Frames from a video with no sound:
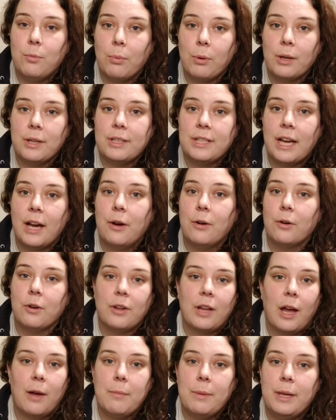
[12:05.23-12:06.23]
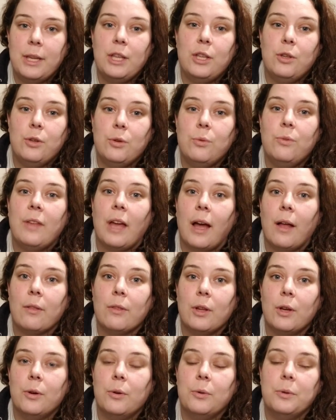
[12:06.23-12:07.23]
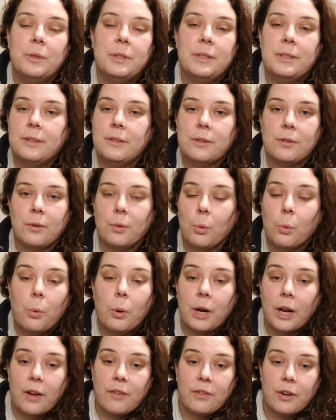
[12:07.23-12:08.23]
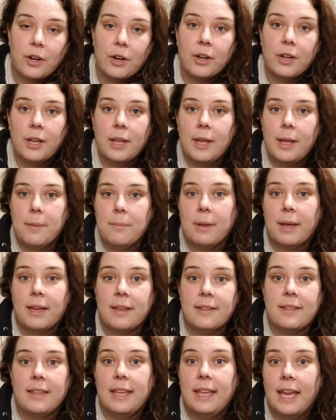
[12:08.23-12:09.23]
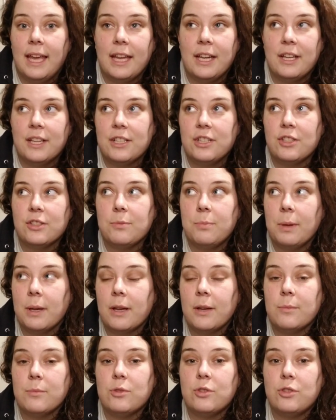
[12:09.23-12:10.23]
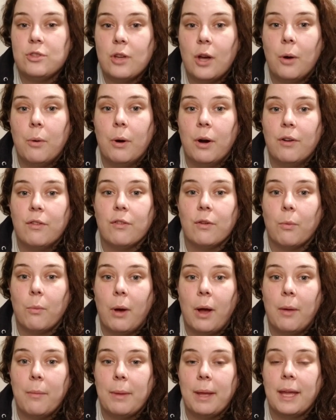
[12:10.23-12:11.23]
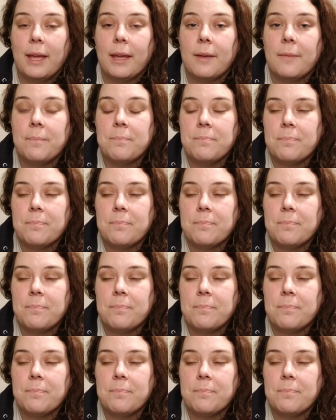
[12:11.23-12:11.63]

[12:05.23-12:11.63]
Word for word: you print out or how many you download, whatever. Because again, it just becomes so overwhelming.